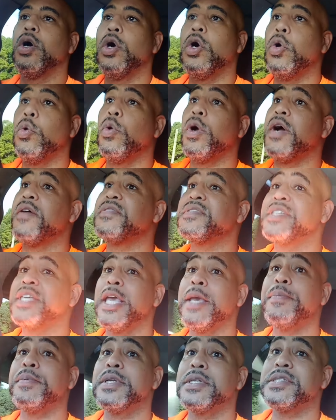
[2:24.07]
whoever's
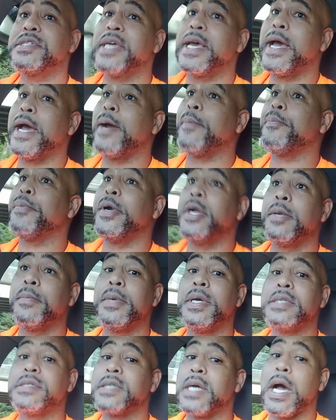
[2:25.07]
keeping the child pretty
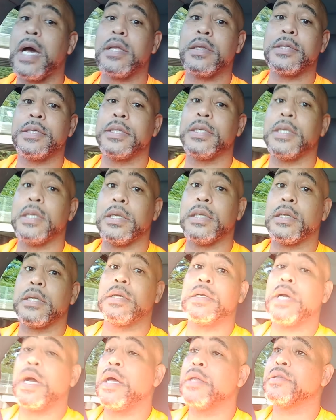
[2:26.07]
much
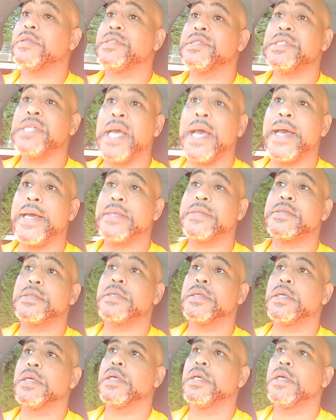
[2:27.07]
calling the shots.
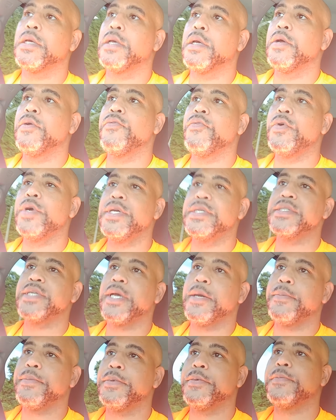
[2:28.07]
For
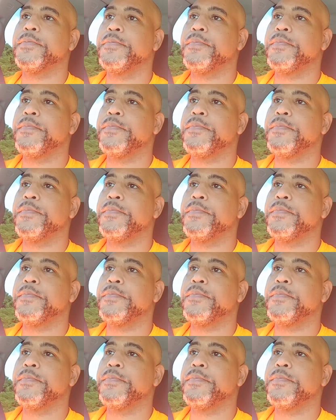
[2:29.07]
example,